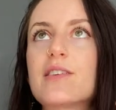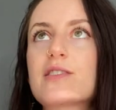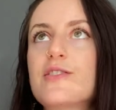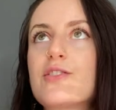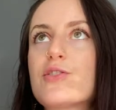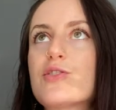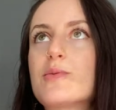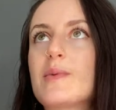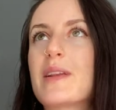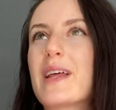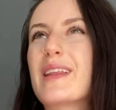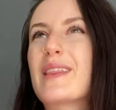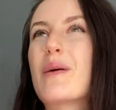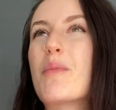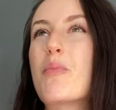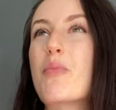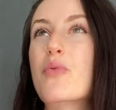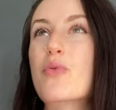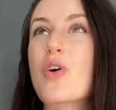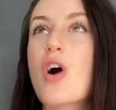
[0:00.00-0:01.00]
excuse me, like the
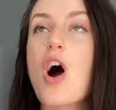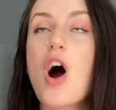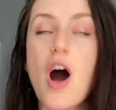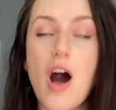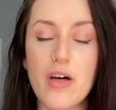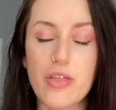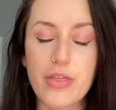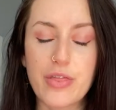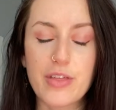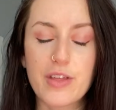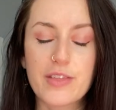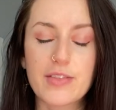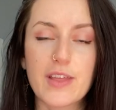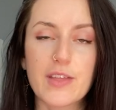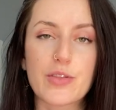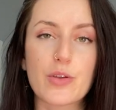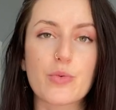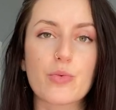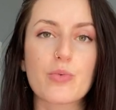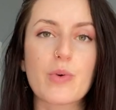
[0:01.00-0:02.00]
broth
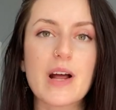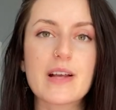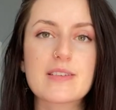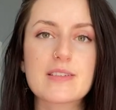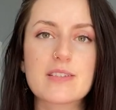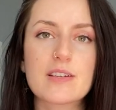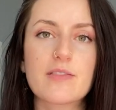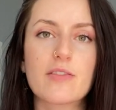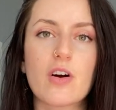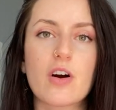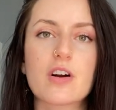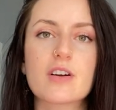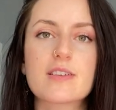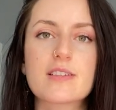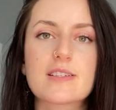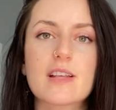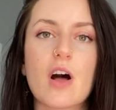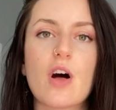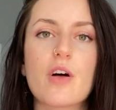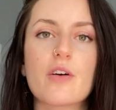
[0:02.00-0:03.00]
that the rest of
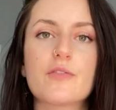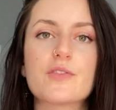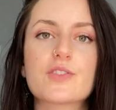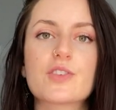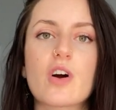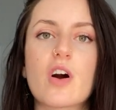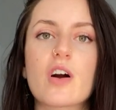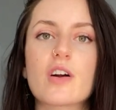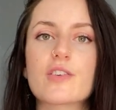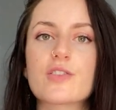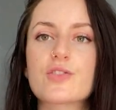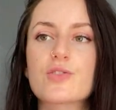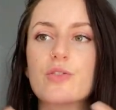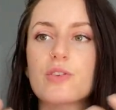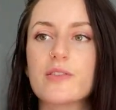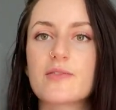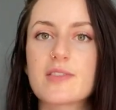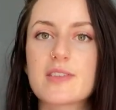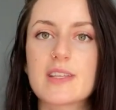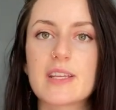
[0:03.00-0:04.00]
ourselves are
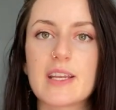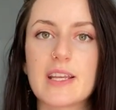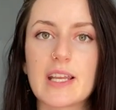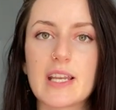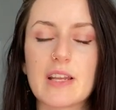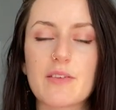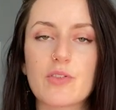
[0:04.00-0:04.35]
sort of sitting in.